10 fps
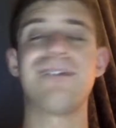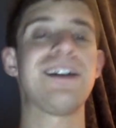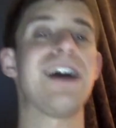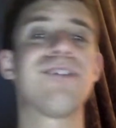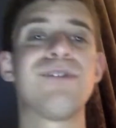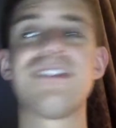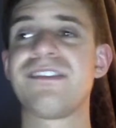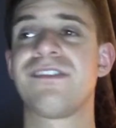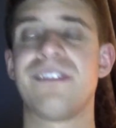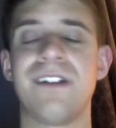gotten rid
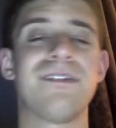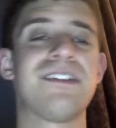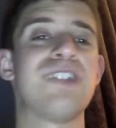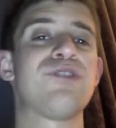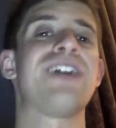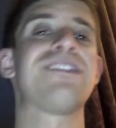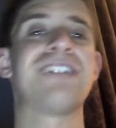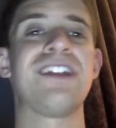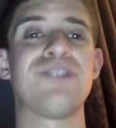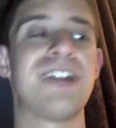of, Cedric
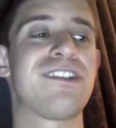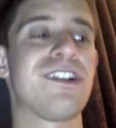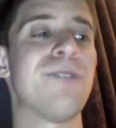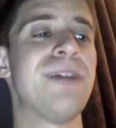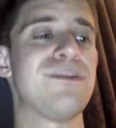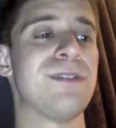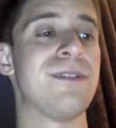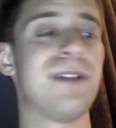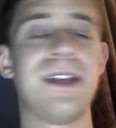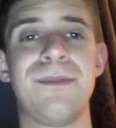Alexander and Shelton Benjamin
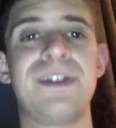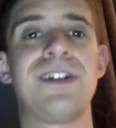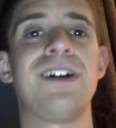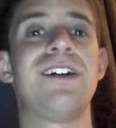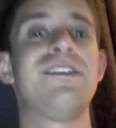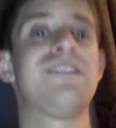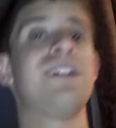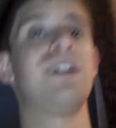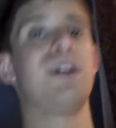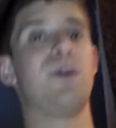because
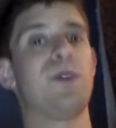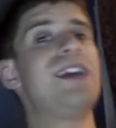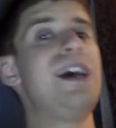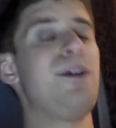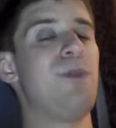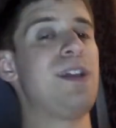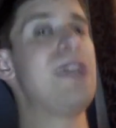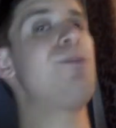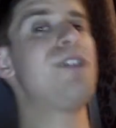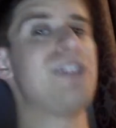with that, when
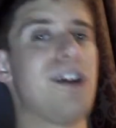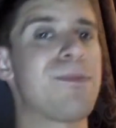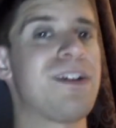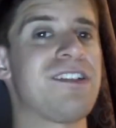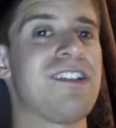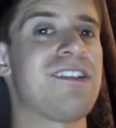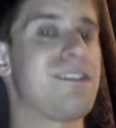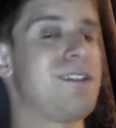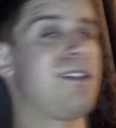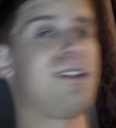they were in the hurt business,
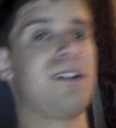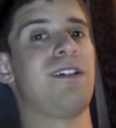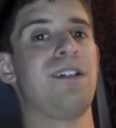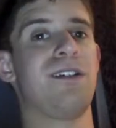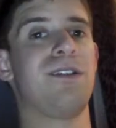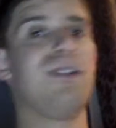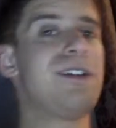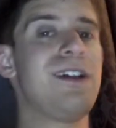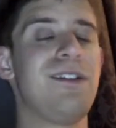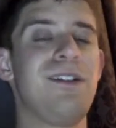
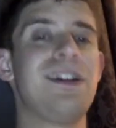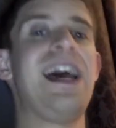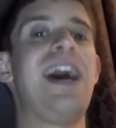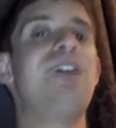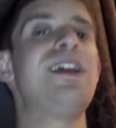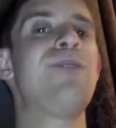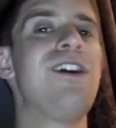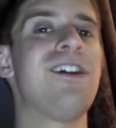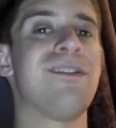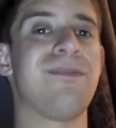look at look at how they
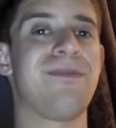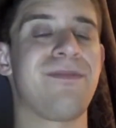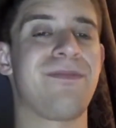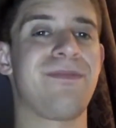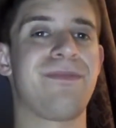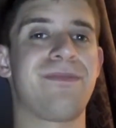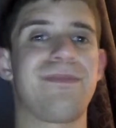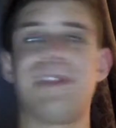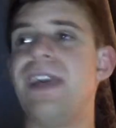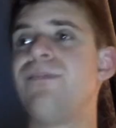were.
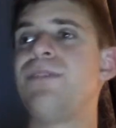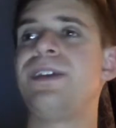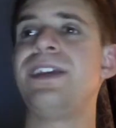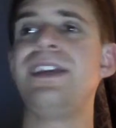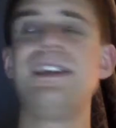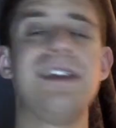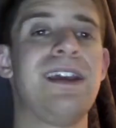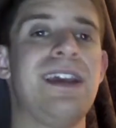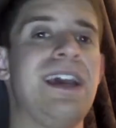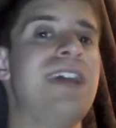MVP
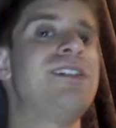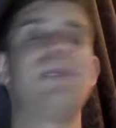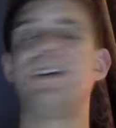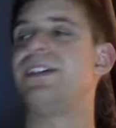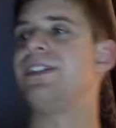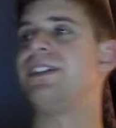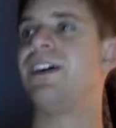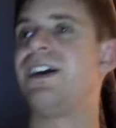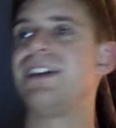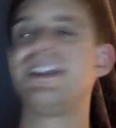ended up
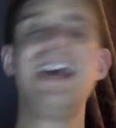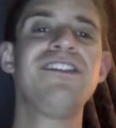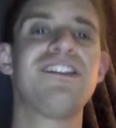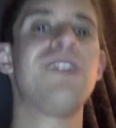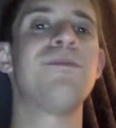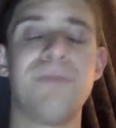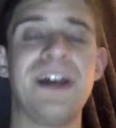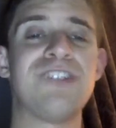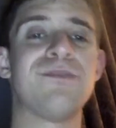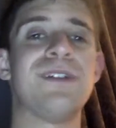uh, getting Shelton
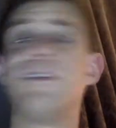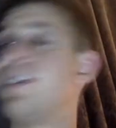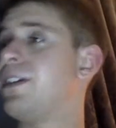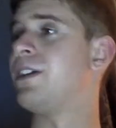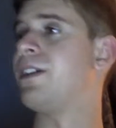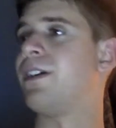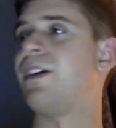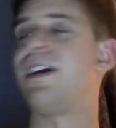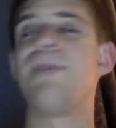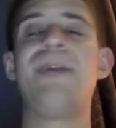Benjamin
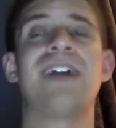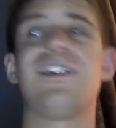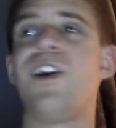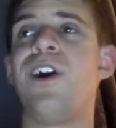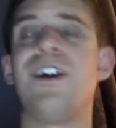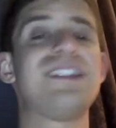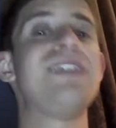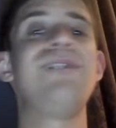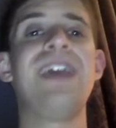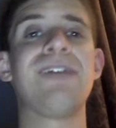uh, back on
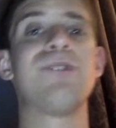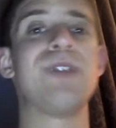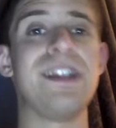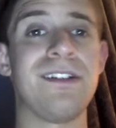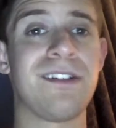TV every week.